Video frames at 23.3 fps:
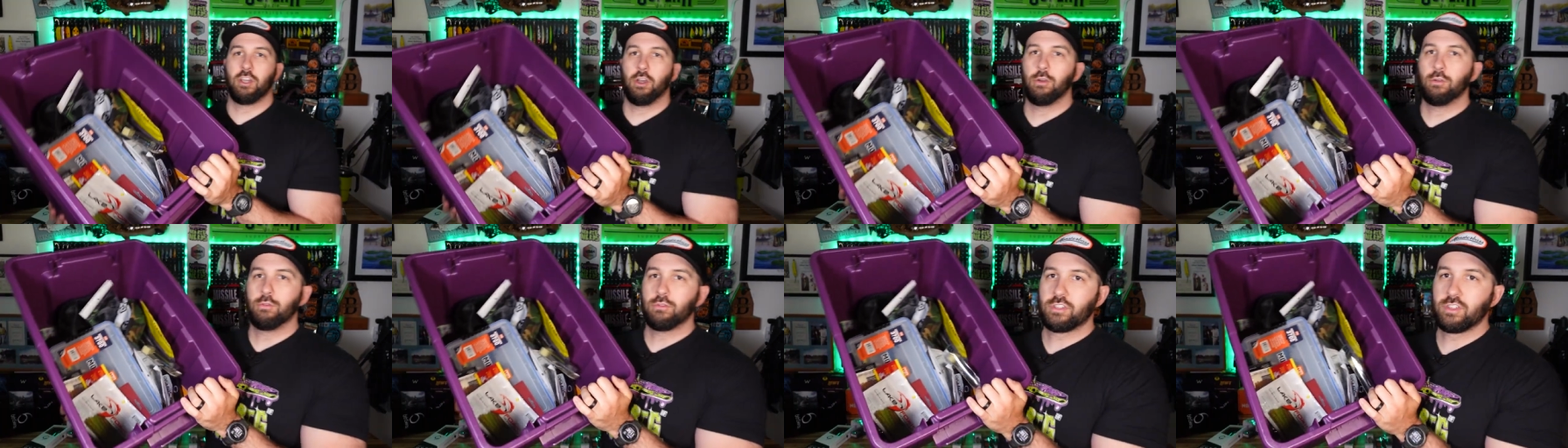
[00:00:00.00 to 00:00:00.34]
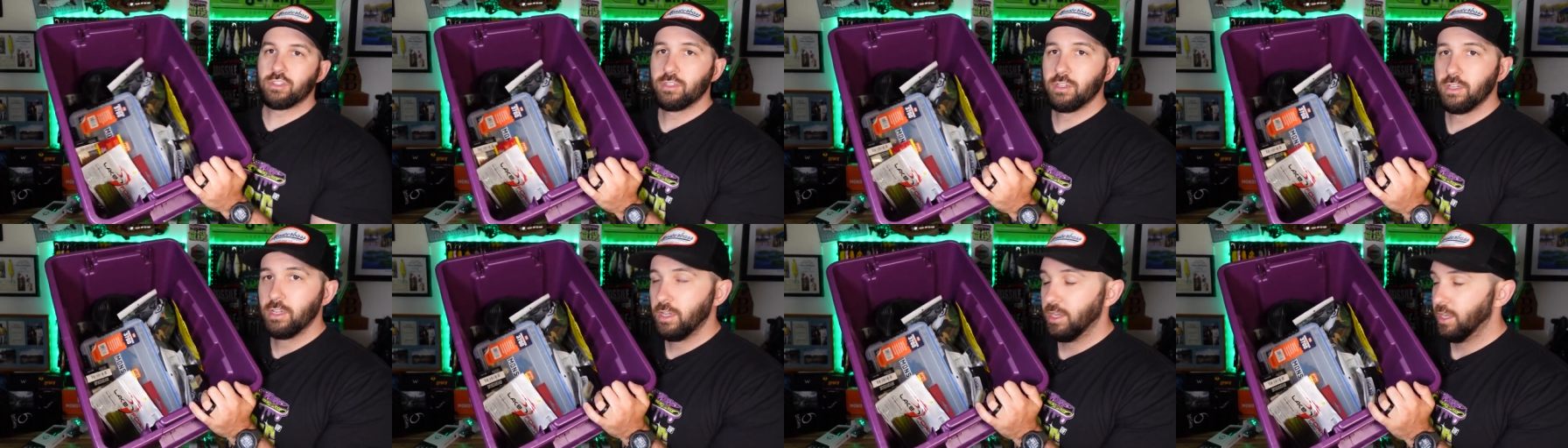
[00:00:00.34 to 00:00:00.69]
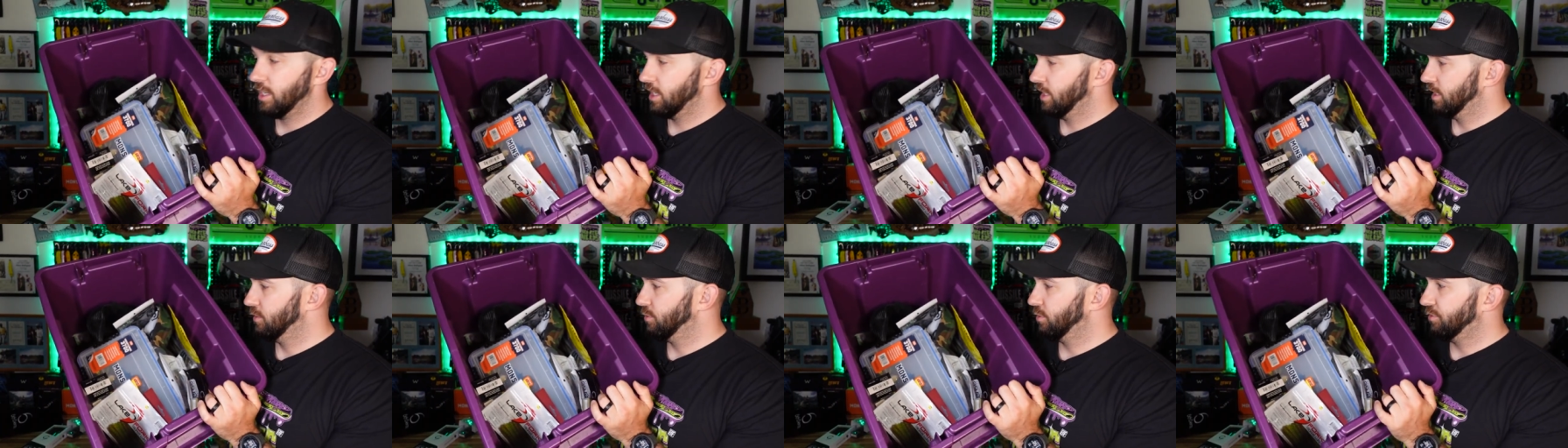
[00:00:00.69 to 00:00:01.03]
totes
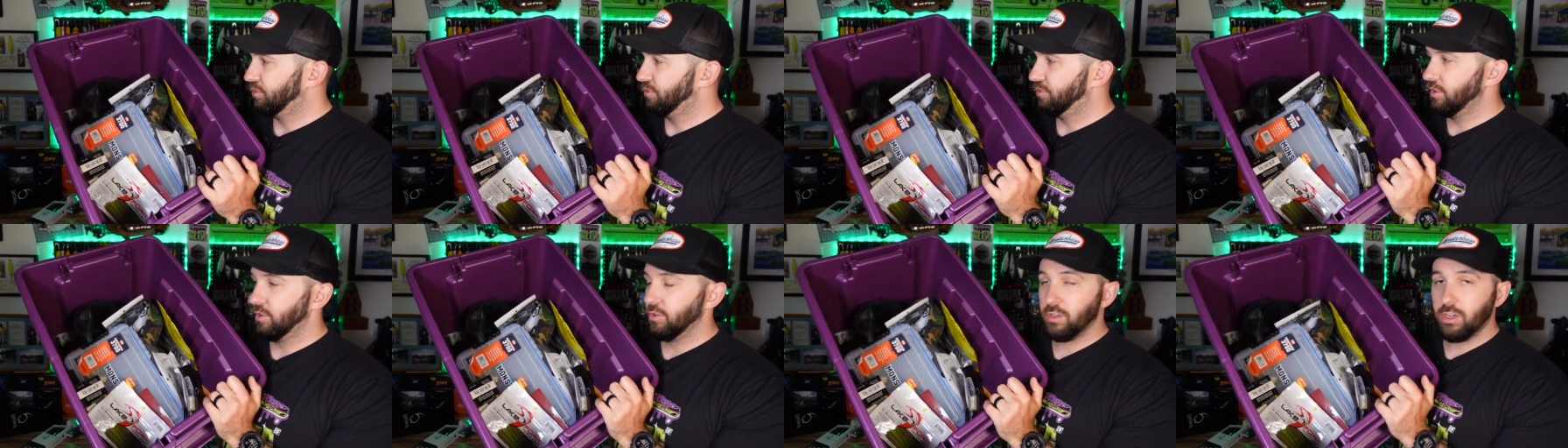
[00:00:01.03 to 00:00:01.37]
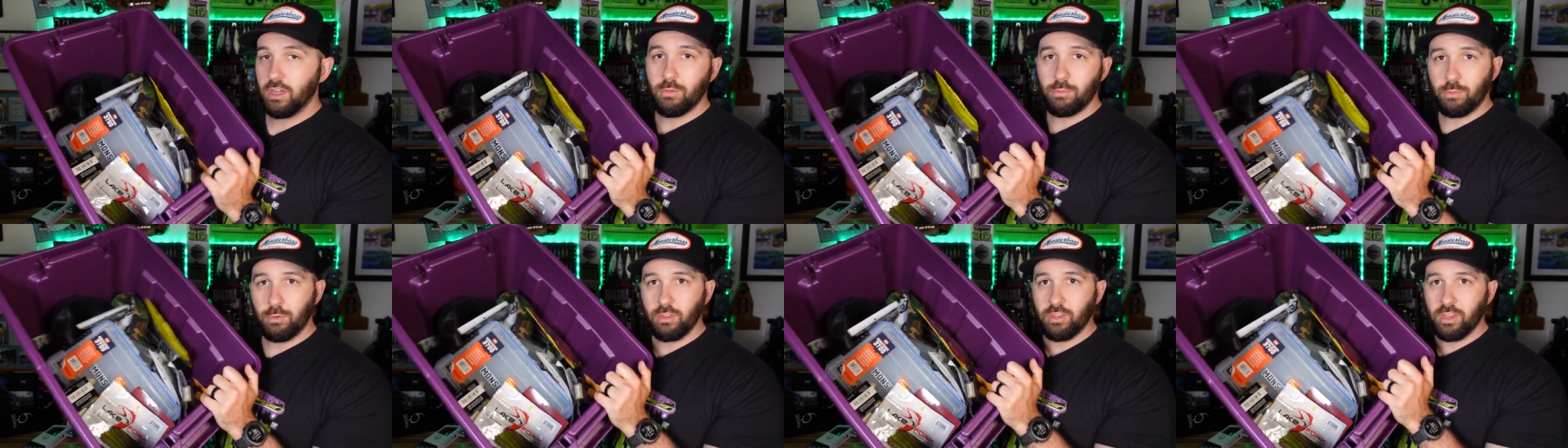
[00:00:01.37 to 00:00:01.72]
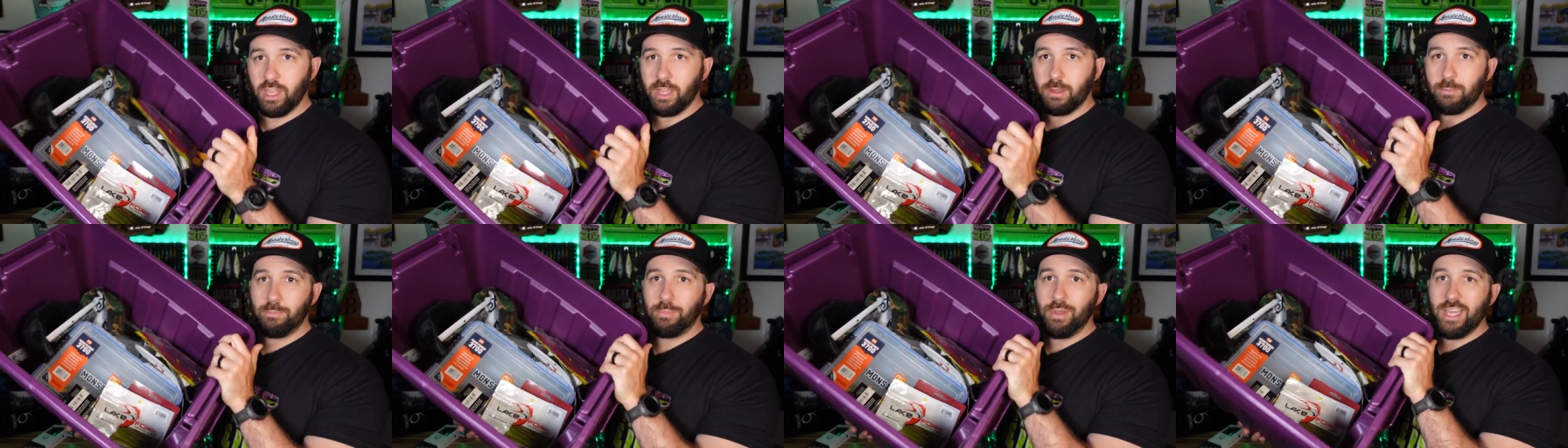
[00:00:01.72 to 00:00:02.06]
and then we fill it up with
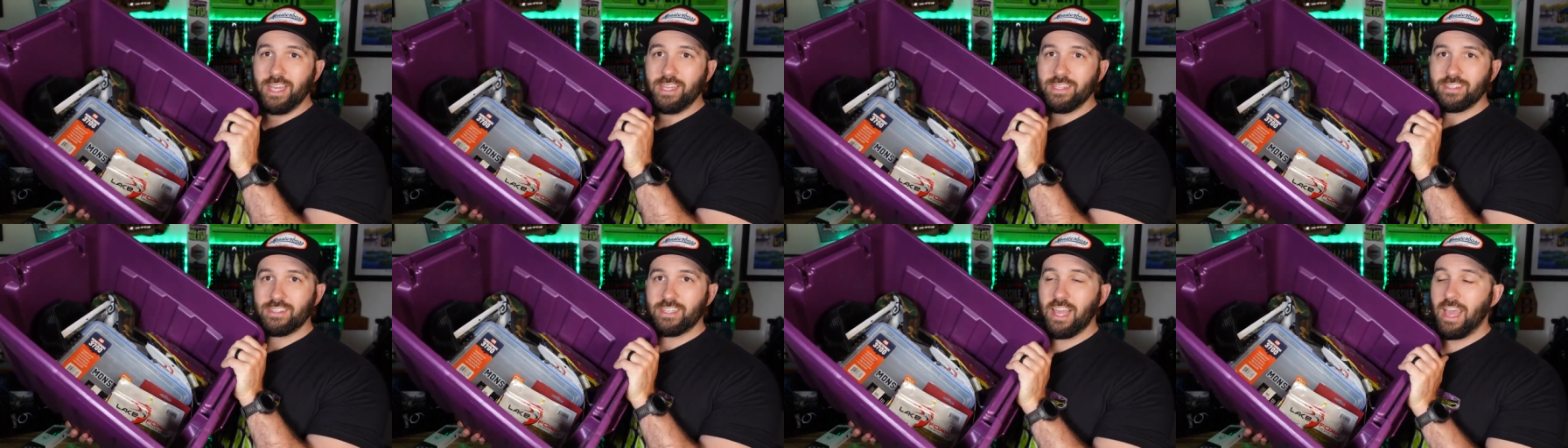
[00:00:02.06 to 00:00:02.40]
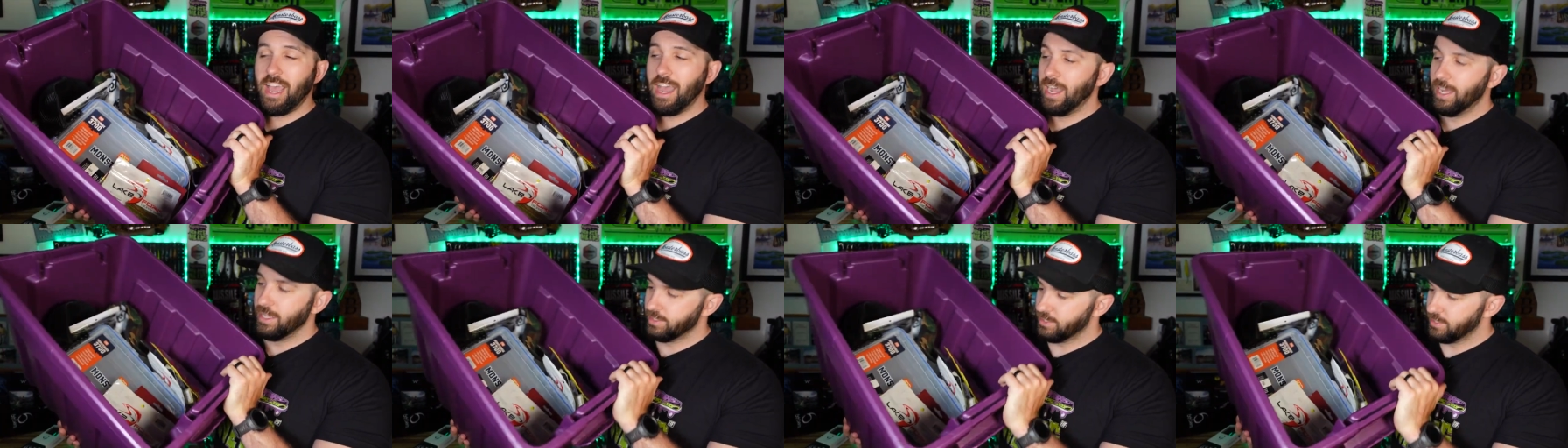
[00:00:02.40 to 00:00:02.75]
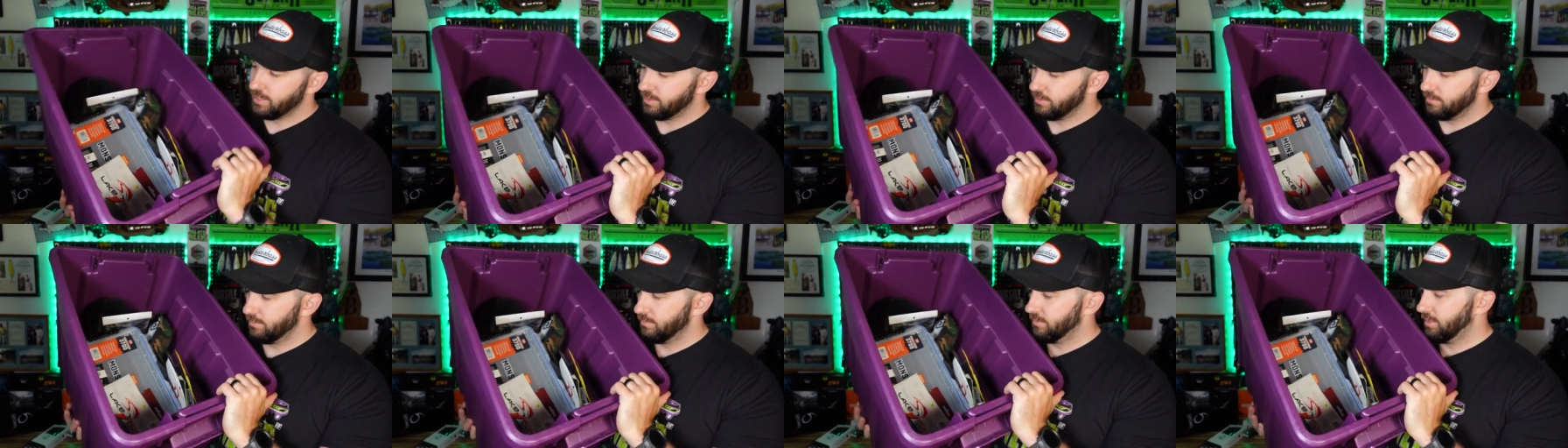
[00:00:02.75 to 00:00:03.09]
like baits,
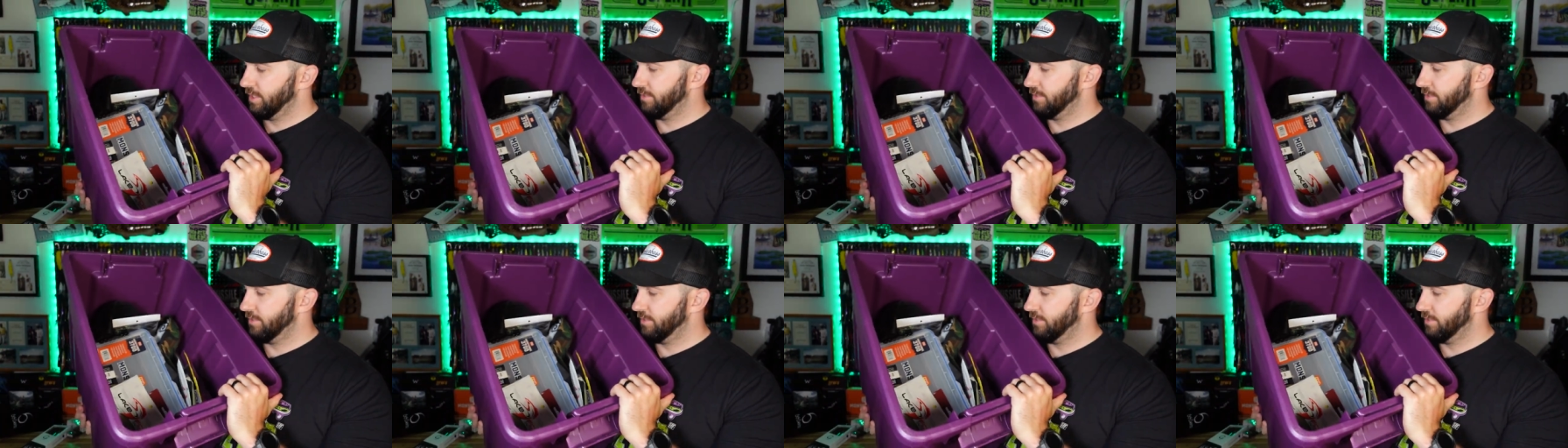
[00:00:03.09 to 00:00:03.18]
hats,